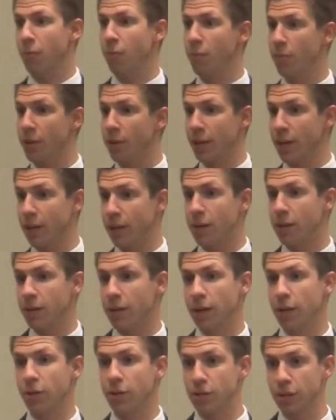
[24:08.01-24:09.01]
with a,
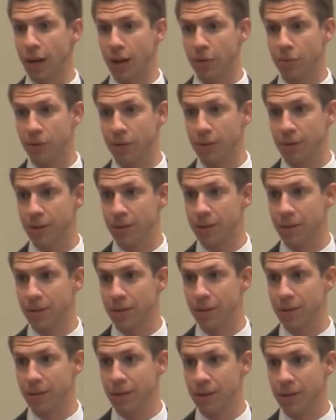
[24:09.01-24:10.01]
a good doctrine.
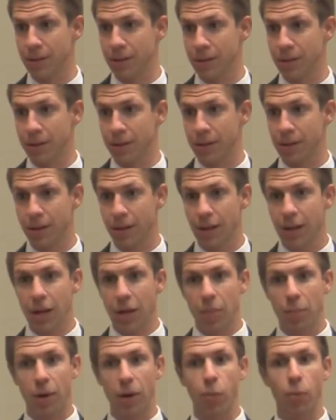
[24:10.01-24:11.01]

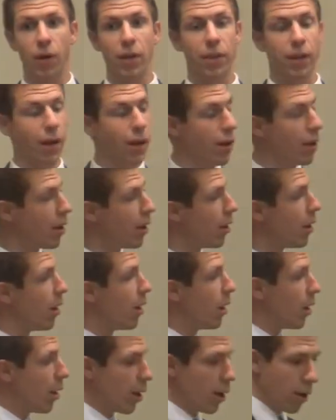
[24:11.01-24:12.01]
But with a,
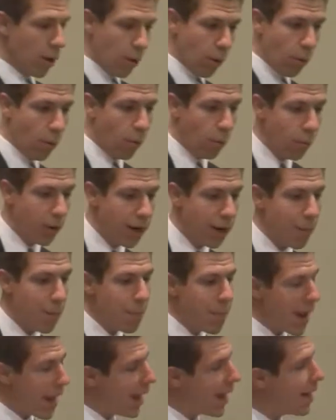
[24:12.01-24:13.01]
when a
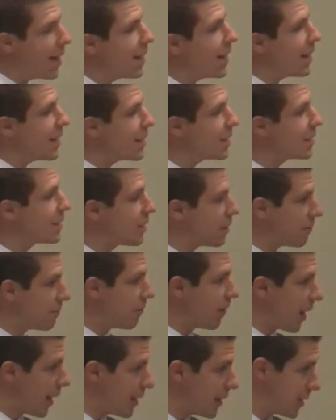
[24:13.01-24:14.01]
man is
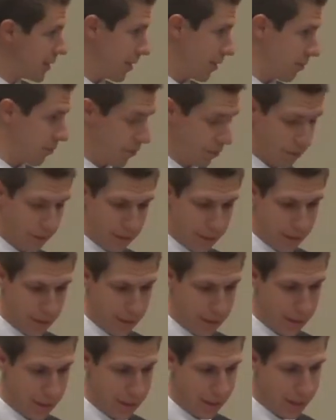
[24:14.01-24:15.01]
divisive,
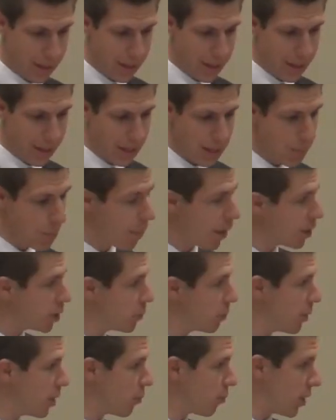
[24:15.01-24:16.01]
he
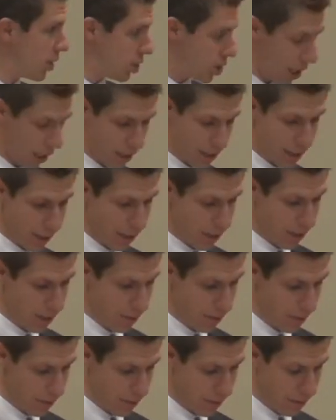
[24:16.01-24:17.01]
must be rejected.
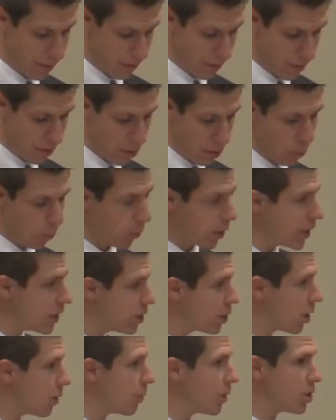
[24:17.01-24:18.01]

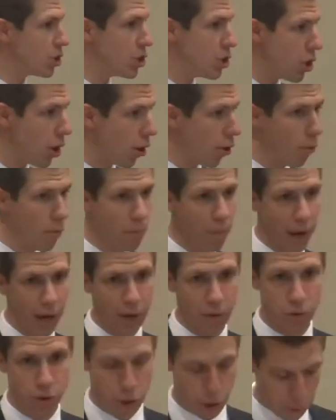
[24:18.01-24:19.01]
Wisdom is known
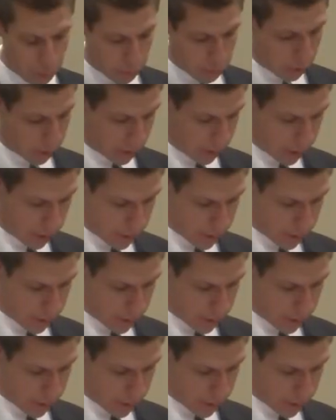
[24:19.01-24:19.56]
by our children.